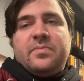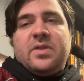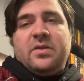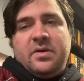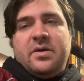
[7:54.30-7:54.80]

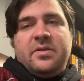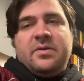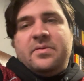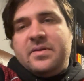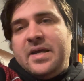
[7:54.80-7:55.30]

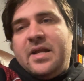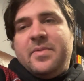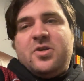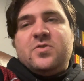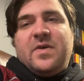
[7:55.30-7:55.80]
the
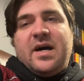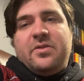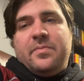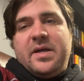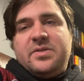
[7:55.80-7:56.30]
animator's
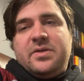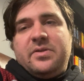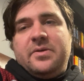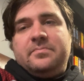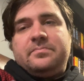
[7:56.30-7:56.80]
father, basically.